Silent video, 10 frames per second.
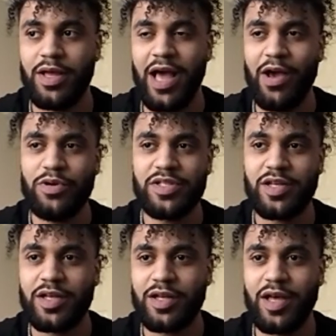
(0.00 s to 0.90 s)
I
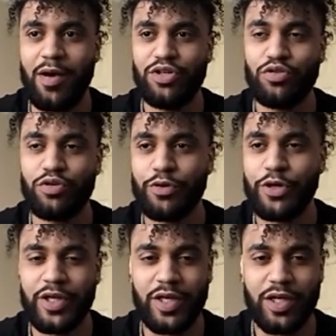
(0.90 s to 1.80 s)
was doing
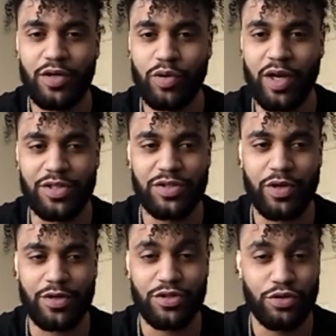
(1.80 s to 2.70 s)
pretty good when I
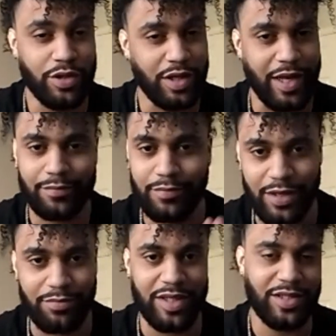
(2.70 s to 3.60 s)
was doing it like
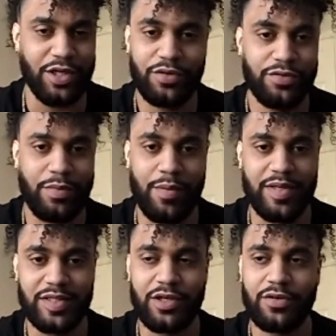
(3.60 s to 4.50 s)
myself by
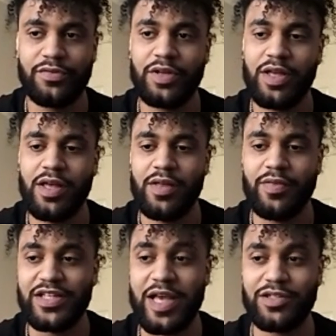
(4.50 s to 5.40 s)
myself.
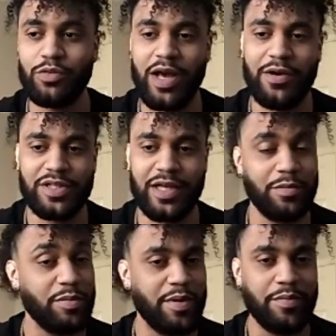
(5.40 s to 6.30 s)
That's actually why I was like,
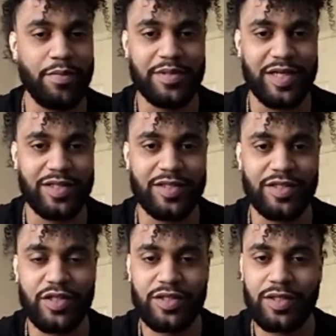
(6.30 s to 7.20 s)
let me maybe take this
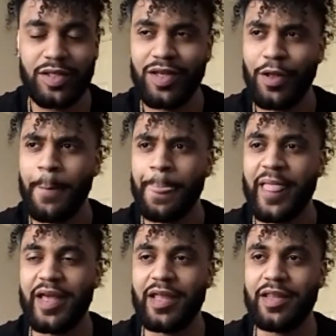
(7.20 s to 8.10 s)
seriously.
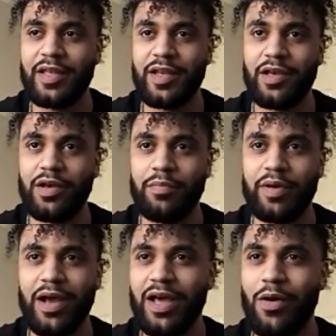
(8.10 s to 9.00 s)
And then
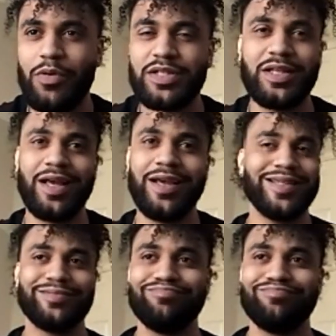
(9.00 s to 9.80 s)
but I wasn't like